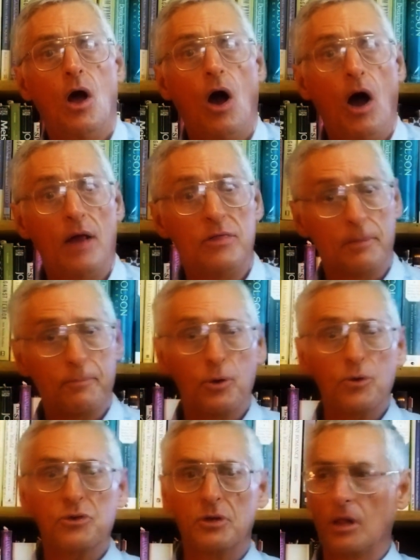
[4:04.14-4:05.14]
On the
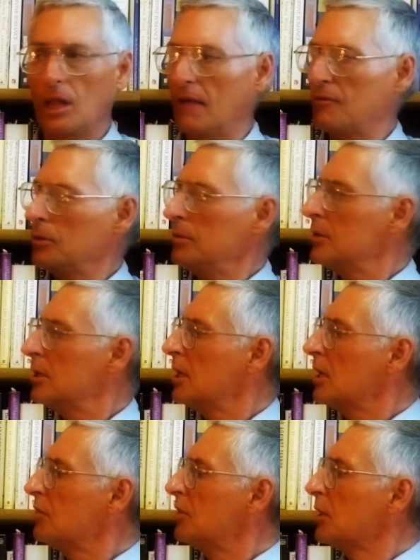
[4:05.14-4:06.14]
personal level,
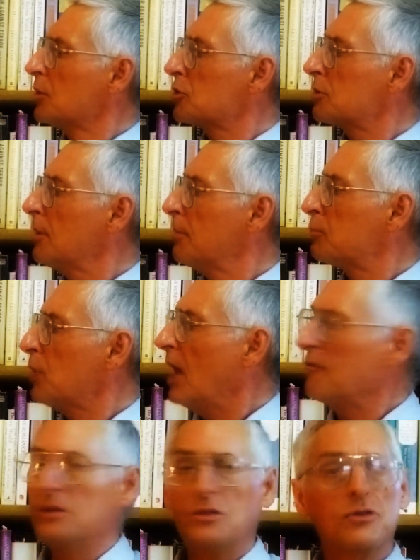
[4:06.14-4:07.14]
there's
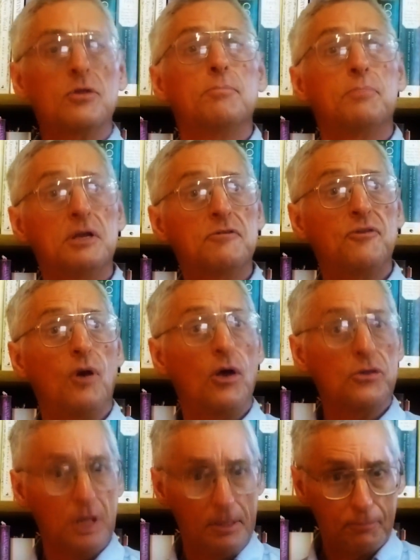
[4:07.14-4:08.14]
Prophets,
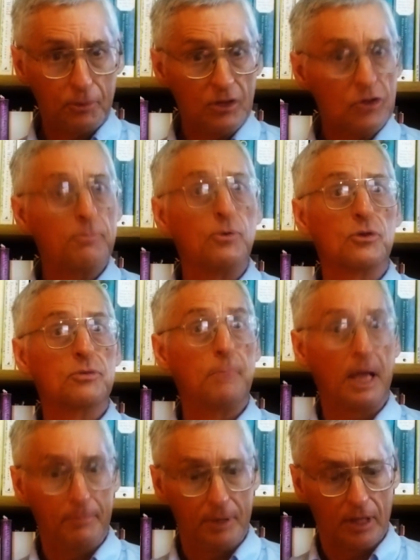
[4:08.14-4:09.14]
Pitfalls, and Principles
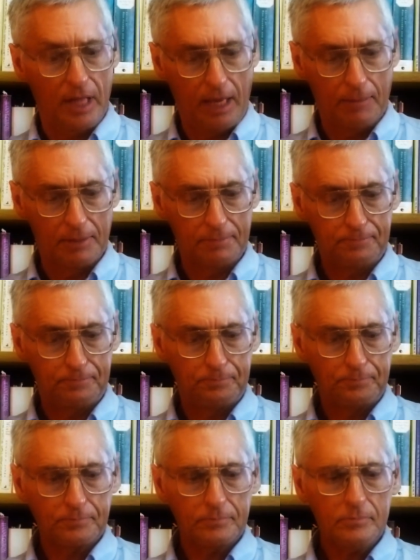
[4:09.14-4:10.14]
by Bill Heyman.
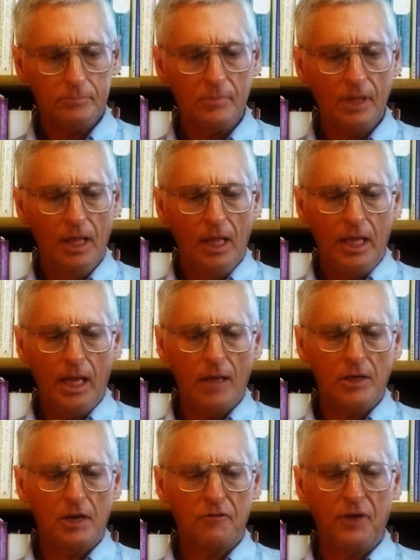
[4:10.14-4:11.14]
He
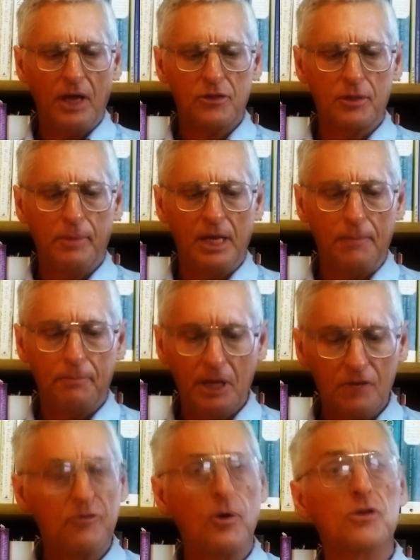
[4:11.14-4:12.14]
identifies the many
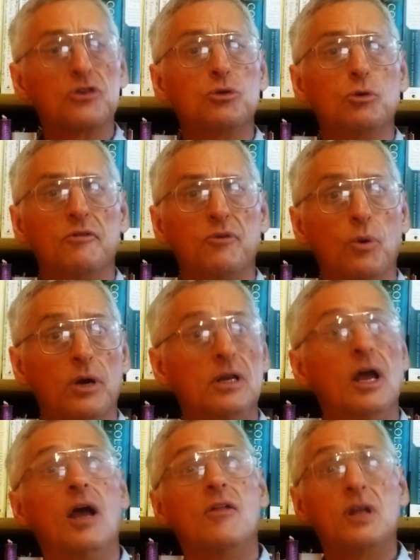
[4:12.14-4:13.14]
pitfalls to avoid
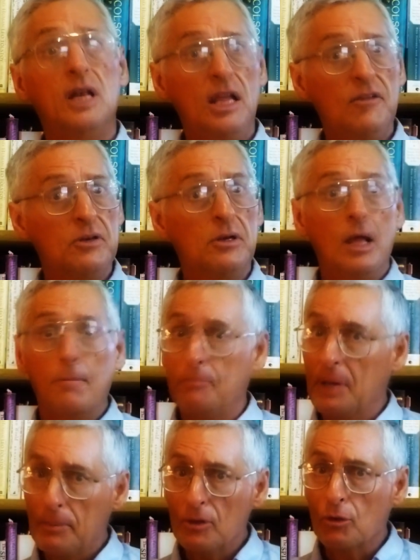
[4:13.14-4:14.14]
that even
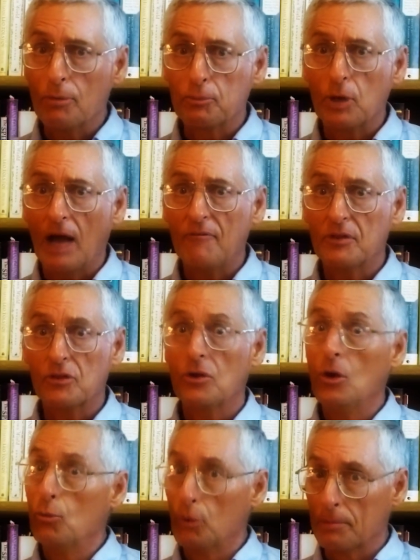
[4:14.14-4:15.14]
biblical prophets
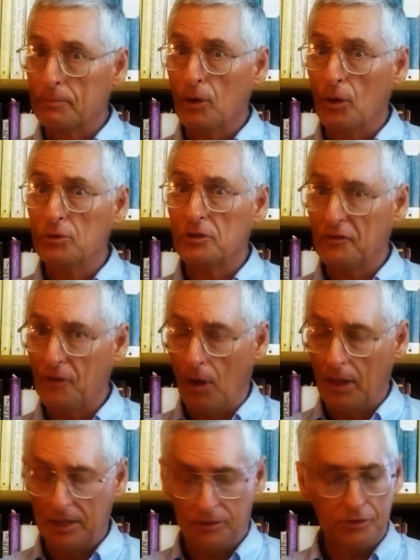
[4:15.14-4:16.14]
were prone to fall
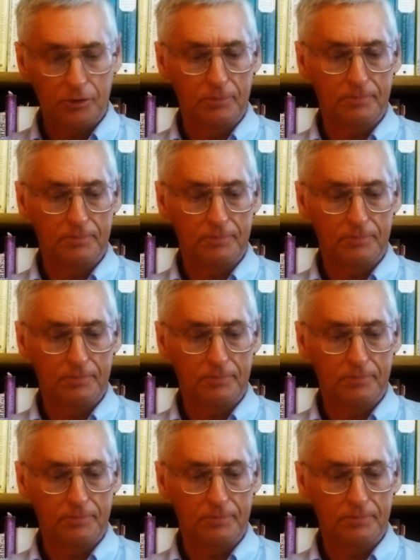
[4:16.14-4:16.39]
into.